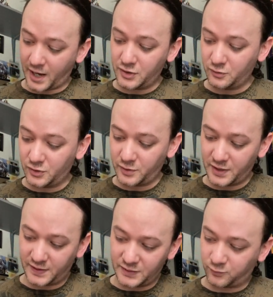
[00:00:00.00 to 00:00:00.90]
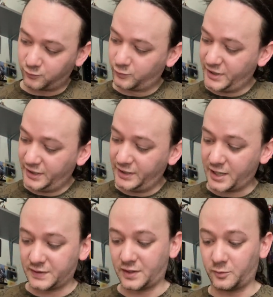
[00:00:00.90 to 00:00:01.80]
And you do get these really
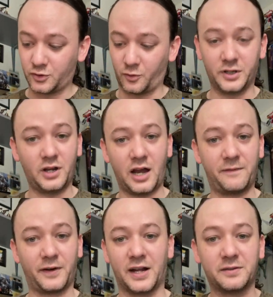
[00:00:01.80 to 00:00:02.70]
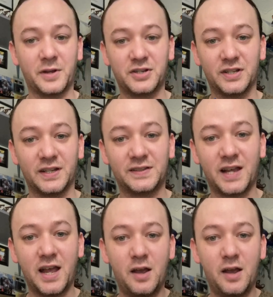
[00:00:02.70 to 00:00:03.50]
nice double joint. I forgot to mention this.